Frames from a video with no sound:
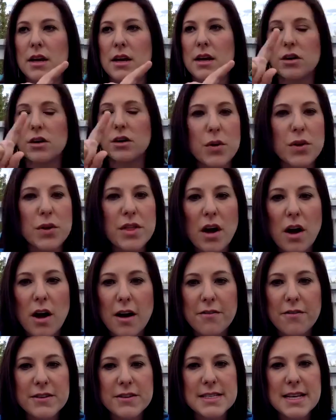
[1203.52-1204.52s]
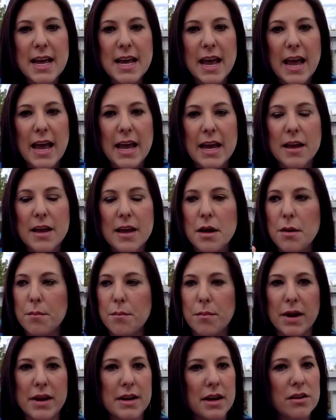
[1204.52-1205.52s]
Go to the office at eight,
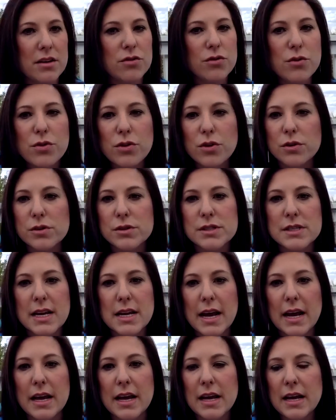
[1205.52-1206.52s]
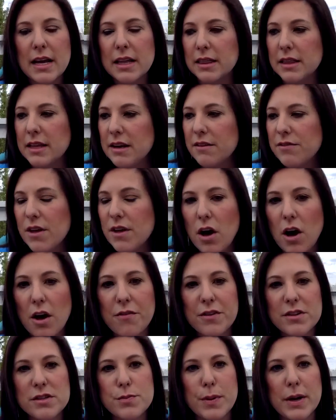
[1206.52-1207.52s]
Monday through Thursday, leave the
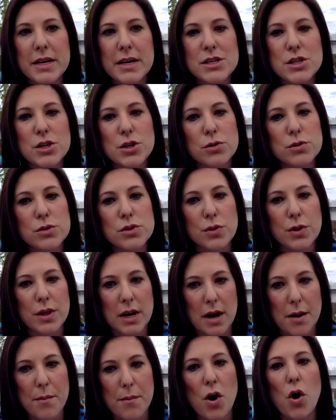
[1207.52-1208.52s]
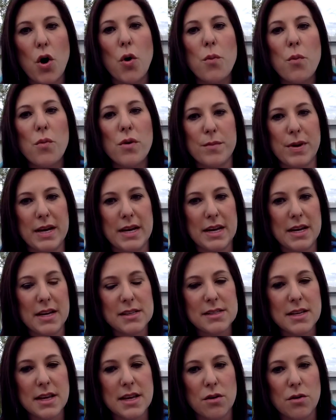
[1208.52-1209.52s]
office by two so that I'm home when my
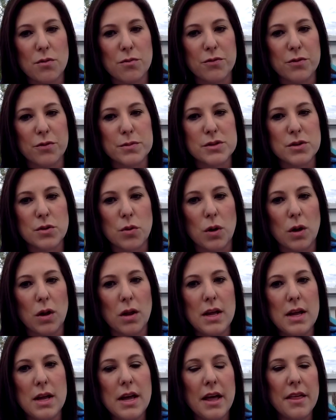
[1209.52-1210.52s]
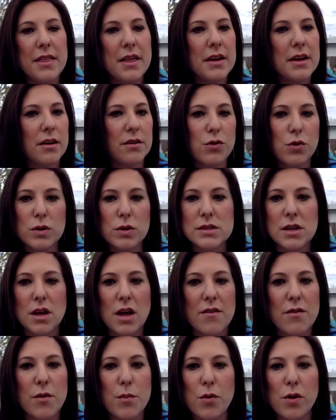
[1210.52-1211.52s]
kids get home from school. And then, of course, I'll
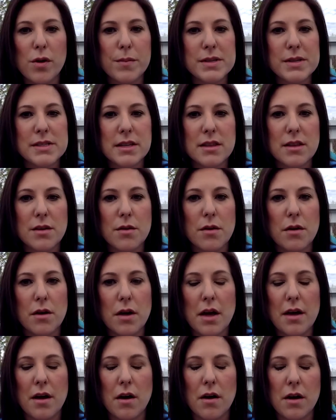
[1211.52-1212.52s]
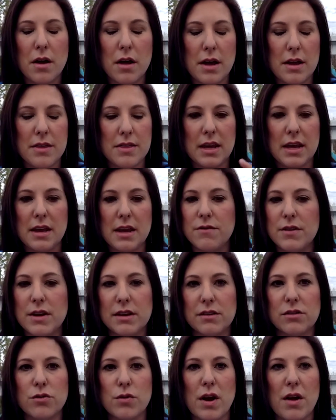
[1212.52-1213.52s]
have appointments at the eh, in the
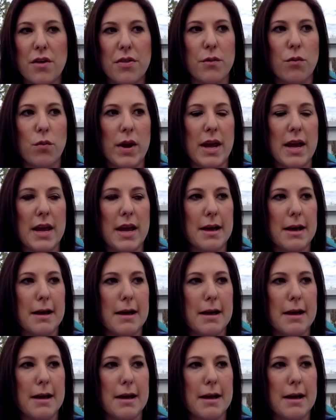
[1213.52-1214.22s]
evenings throughout the week.